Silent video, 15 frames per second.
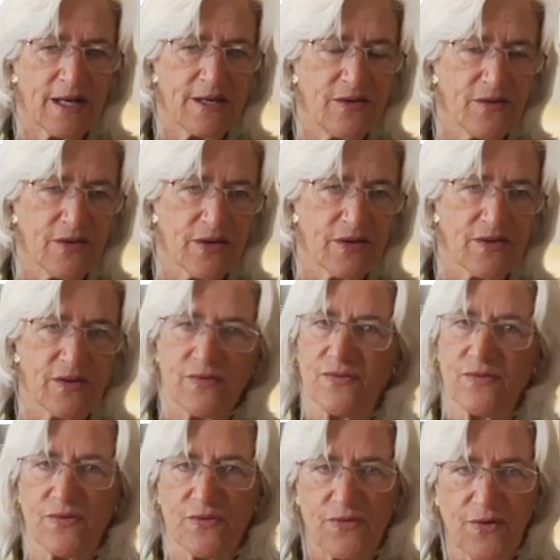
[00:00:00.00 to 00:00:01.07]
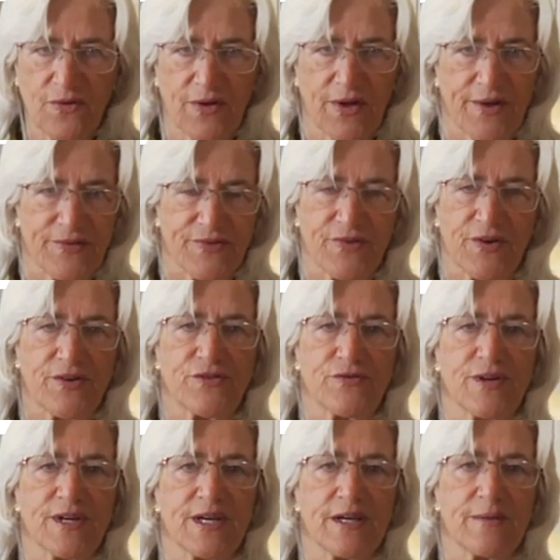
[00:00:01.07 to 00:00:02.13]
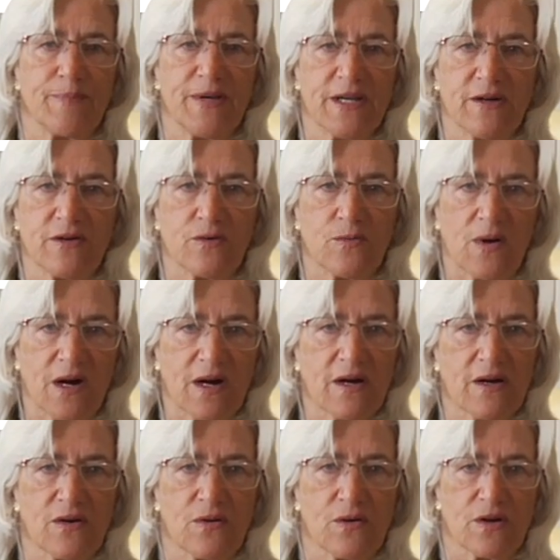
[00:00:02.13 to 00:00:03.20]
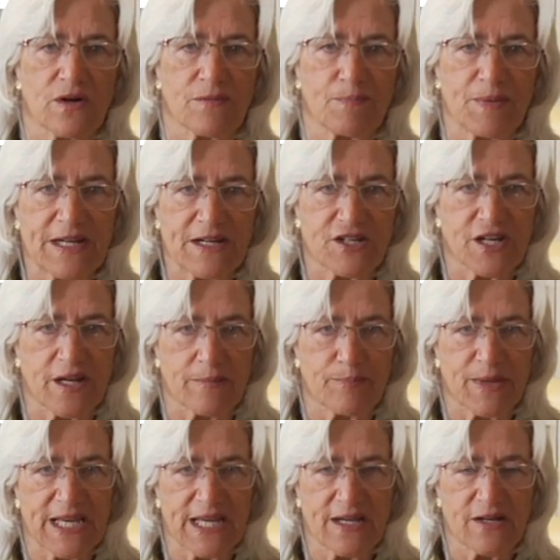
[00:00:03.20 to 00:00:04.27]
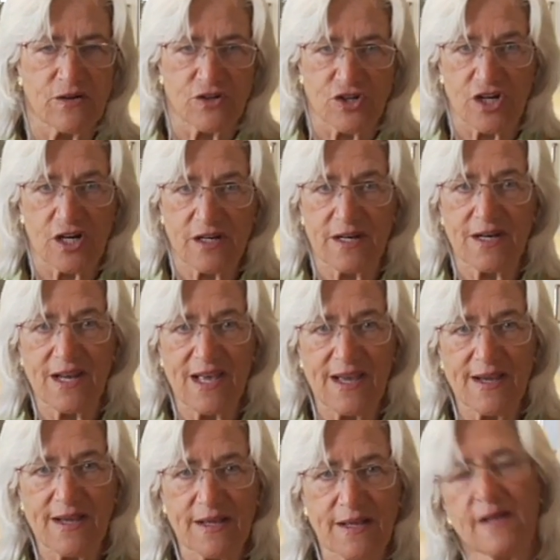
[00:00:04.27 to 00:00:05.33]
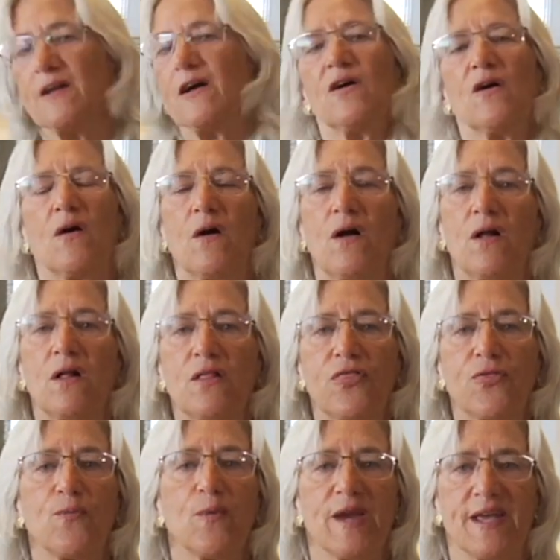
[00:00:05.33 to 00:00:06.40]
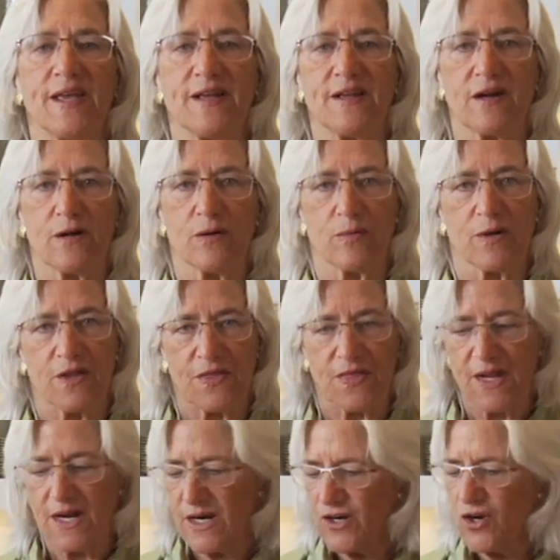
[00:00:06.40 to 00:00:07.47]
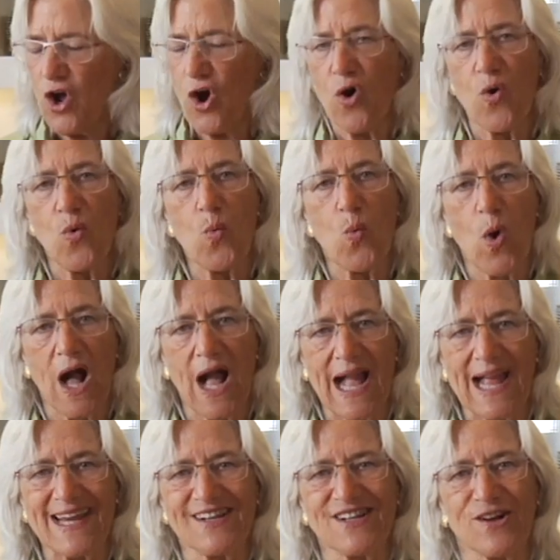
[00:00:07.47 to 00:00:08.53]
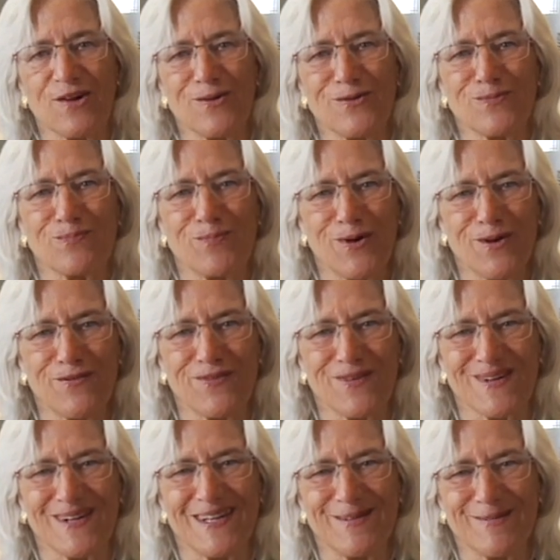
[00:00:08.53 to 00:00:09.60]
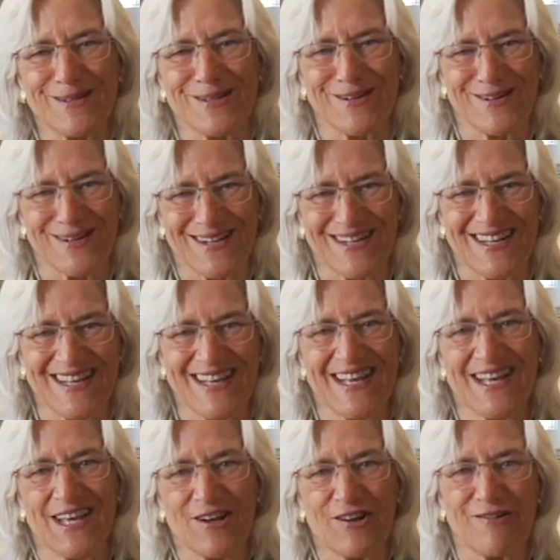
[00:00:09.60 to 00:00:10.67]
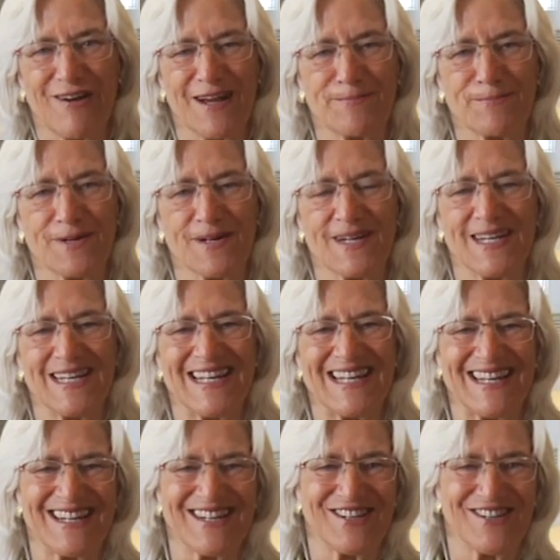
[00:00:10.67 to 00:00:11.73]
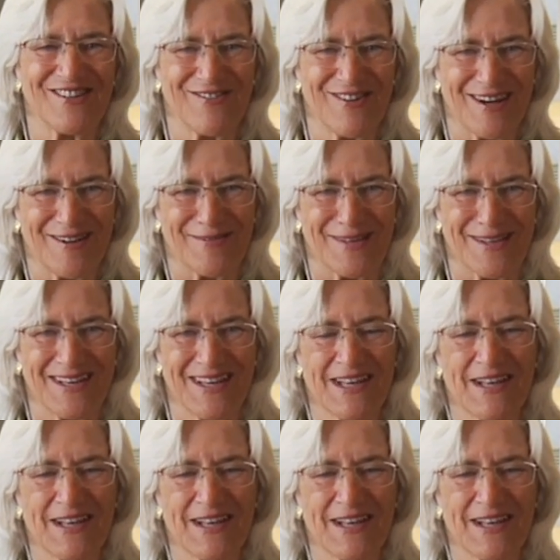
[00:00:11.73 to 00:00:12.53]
You can just start drinking Pinot Noir or pink champagne or Chardonnay. All 3 go with, no wine goes perfectly with turkey, cranberry, and gravy.